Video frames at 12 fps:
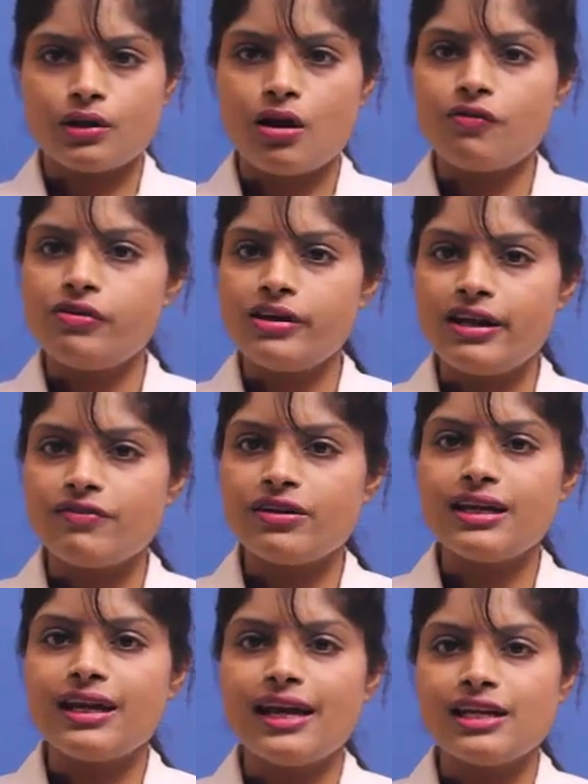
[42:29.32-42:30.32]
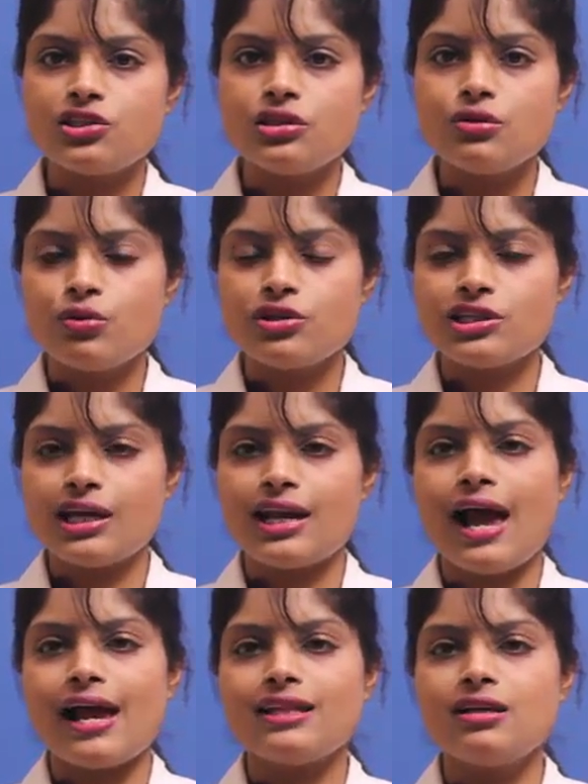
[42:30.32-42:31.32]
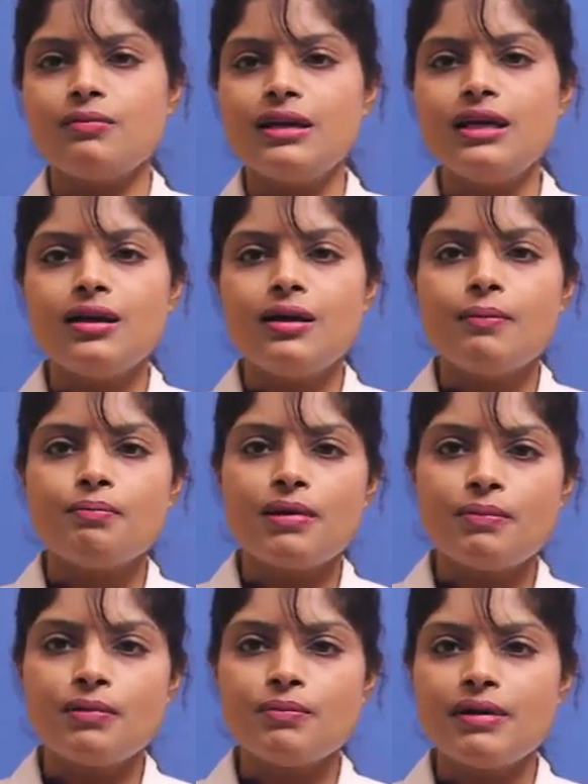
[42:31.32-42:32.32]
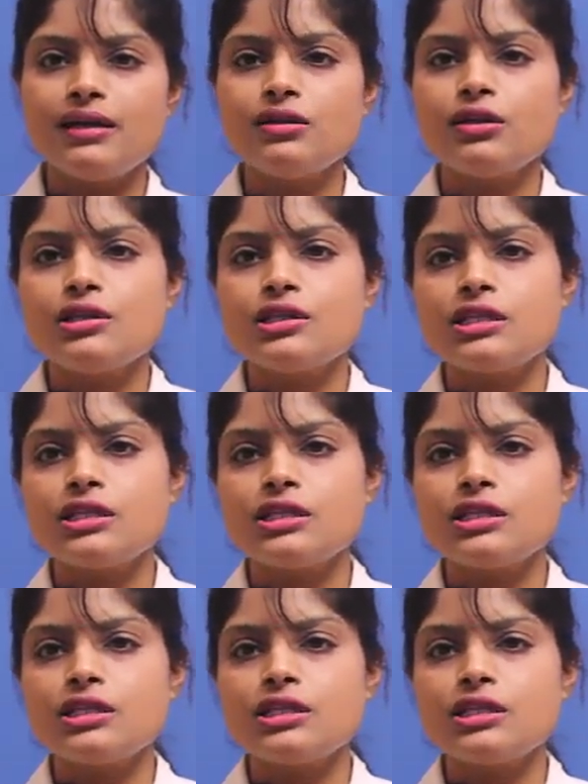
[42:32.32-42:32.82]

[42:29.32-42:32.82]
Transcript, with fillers: A flavoring agent which can either be peppermint,